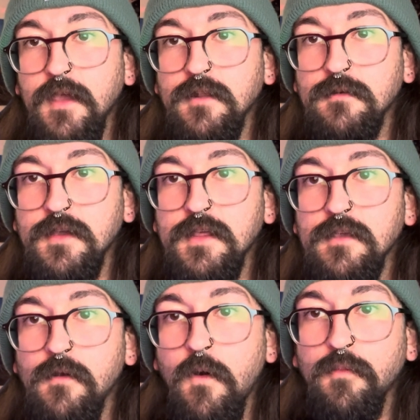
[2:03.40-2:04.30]
and creating
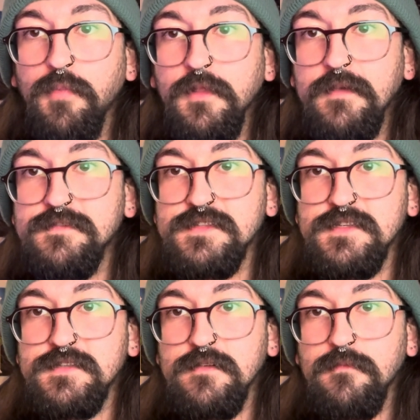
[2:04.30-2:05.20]
your own belief
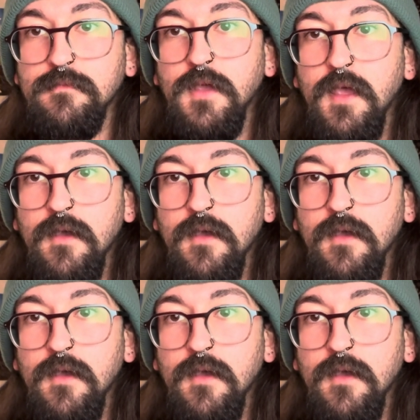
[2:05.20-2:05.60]
system